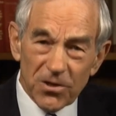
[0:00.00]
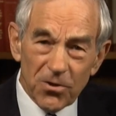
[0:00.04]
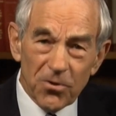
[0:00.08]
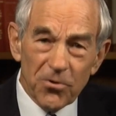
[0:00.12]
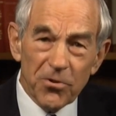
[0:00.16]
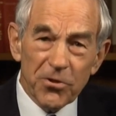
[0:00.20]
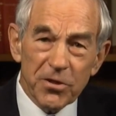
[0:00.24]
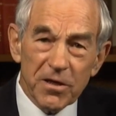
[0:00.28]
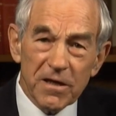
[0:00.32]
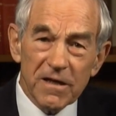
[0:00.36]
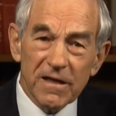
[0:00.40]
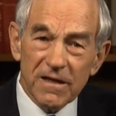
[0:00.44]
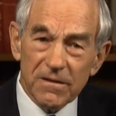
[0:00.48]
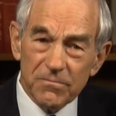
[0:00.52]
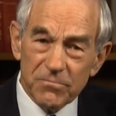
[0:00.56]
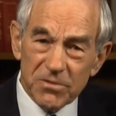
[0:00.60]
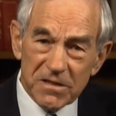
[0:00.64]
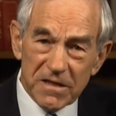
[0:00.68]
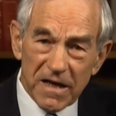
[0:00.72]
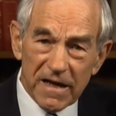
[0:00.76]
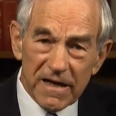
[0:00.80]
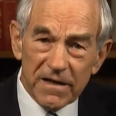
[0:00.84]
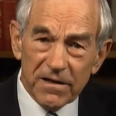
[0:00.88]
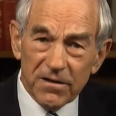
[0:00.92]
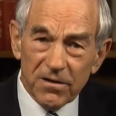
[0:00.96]
this whole thing
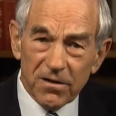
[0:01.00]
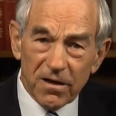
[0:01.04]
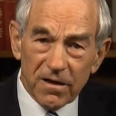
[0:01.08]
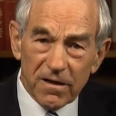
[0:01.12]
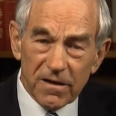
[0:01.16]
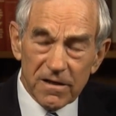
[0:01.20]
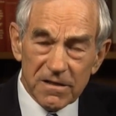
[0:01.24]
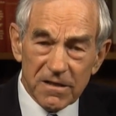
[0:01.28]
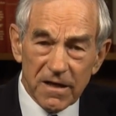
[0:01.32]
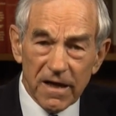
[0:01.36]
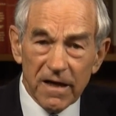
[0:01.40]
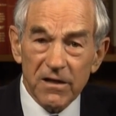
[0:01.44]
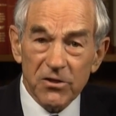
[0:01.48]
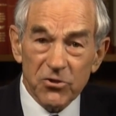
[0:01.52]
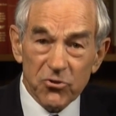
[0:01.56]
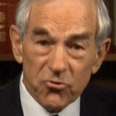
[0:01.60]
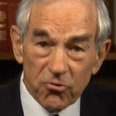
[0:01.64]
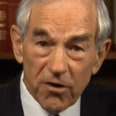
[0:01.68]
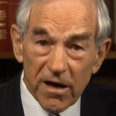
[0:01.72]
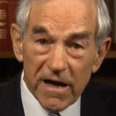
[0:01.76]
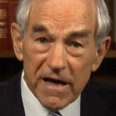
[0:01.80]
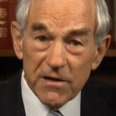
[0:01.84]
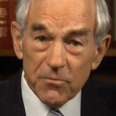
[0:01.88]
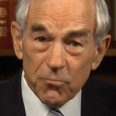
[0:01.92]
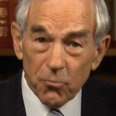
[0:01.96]
comes down on us, and a
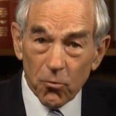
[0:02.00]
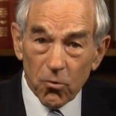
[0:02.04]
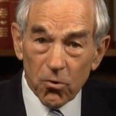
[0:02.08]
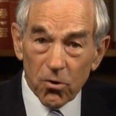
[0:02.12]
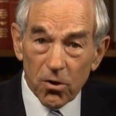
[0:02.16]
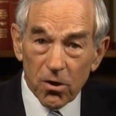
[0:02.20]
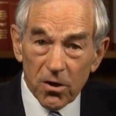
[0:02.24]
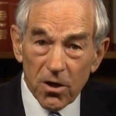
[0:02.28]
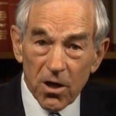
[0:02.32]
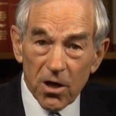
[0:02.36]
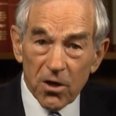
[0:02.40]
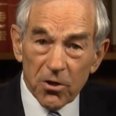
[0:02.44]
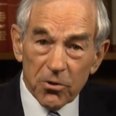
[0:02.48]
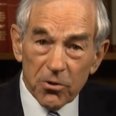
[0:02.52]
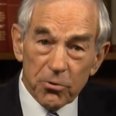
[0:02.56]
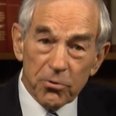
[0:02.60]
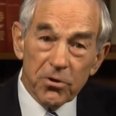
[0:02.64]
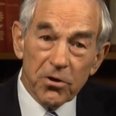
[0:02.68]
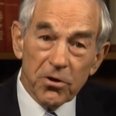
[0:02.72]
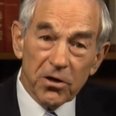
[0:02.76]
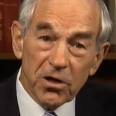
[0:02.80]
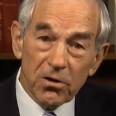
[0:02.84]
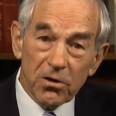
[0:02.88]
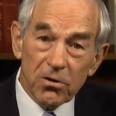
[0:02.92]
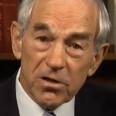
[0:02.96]
trade war
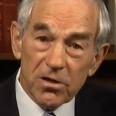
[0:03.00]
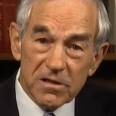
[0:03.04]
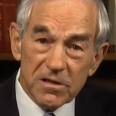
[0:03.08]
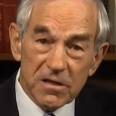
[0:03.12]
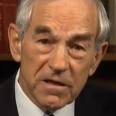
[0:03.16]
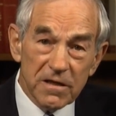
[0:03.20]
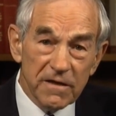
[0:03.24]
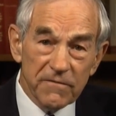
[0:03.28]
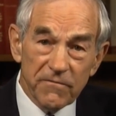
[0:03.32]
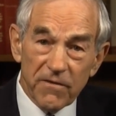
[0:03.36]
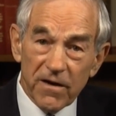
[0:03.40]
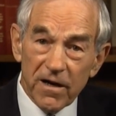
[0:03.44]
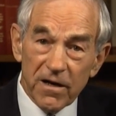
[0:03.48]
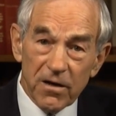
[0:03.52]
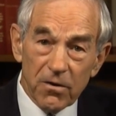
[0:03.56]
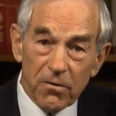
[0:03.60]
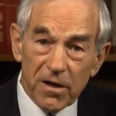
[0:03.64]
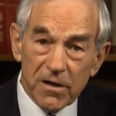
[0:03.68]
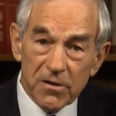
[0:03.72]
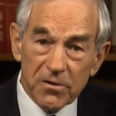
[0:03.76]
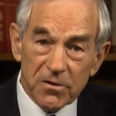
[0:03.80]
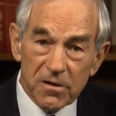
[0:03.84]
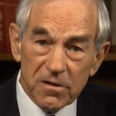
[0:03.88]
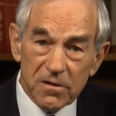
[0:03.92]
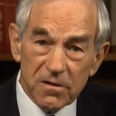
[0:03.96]
through currency
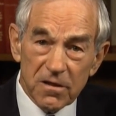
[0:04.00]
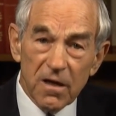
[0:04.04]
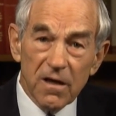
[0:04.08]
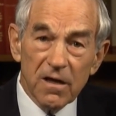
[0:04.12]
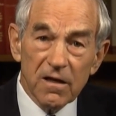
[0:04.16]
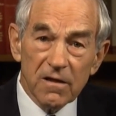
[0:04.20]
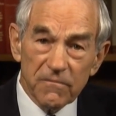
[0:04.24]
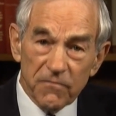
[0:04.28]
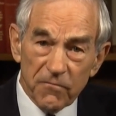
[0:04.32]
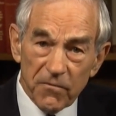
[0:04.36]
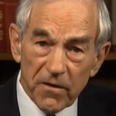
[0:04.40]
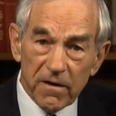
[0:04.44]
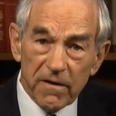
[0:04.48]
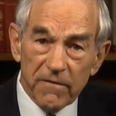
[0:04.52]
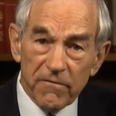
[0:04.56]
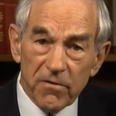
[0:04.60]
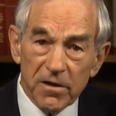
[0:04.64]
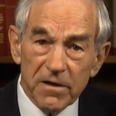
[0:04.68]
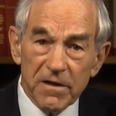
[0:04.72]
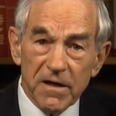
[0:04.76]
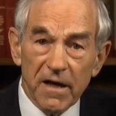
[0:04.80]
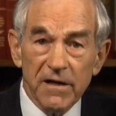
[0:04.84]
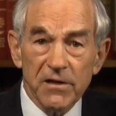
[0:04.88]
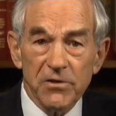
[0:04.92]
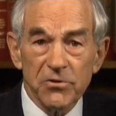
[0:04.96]
devaluations is very,
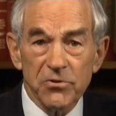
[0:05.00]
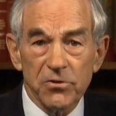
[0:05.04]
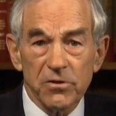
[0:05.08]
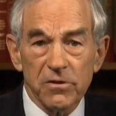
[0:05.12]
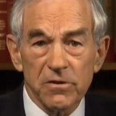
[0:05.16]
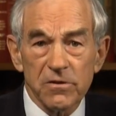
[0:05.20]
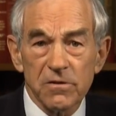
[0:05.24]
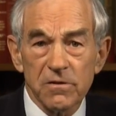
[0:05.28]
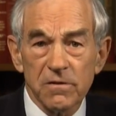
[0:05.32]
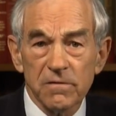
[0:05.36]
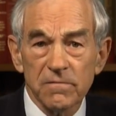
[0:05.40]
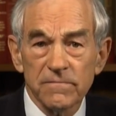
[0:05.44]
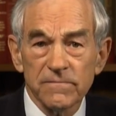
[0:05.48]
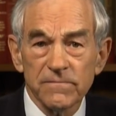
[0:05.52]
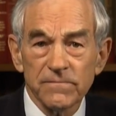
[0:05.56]
very dangerous.